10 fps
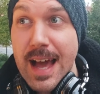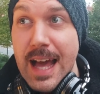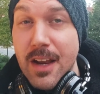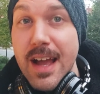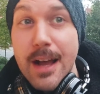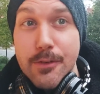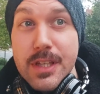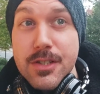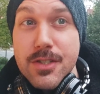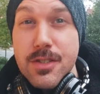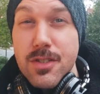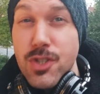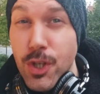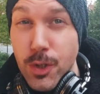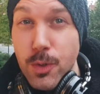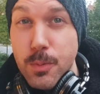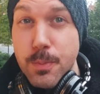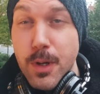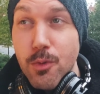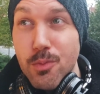And I have this too,
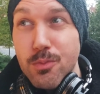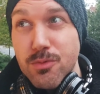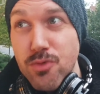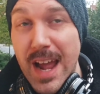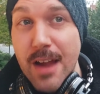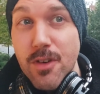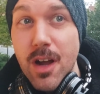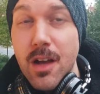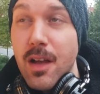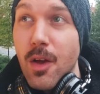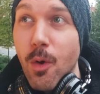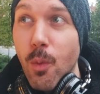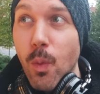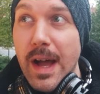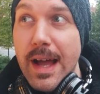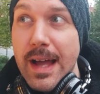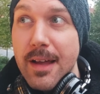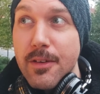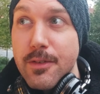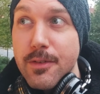but rarer, where
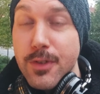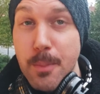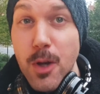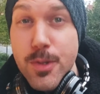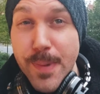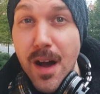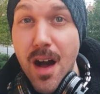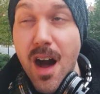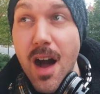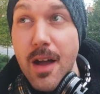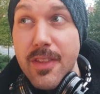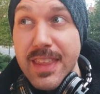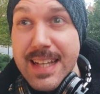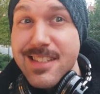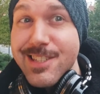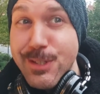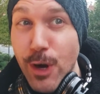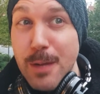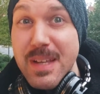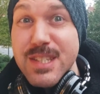for the most part, things that
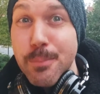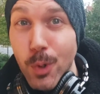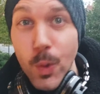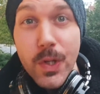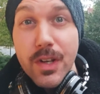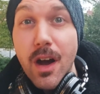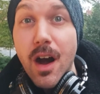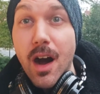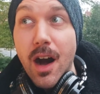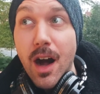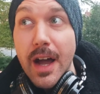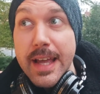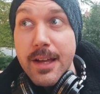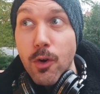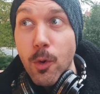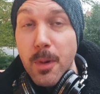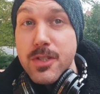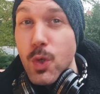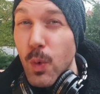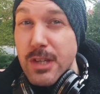strike me as important, I
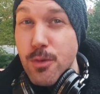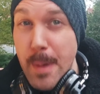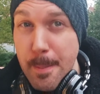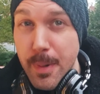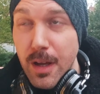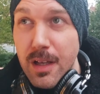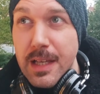almost always remember.